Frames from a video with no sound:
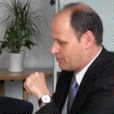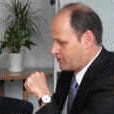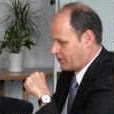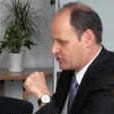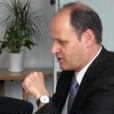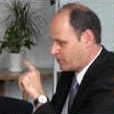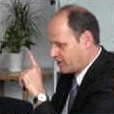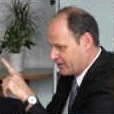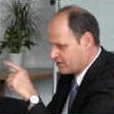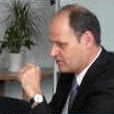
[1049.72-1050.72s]
production. I'm
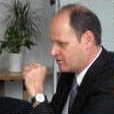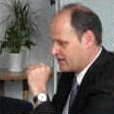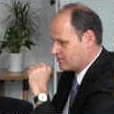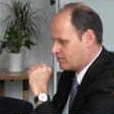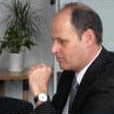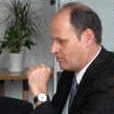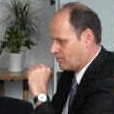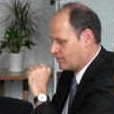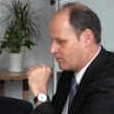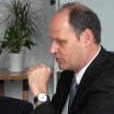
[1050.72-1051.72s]
going to get into that
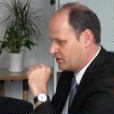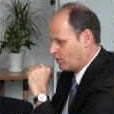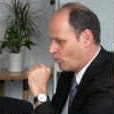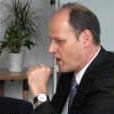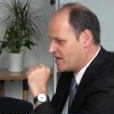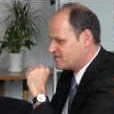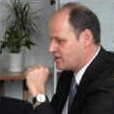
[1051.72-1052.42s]
in more detail. Why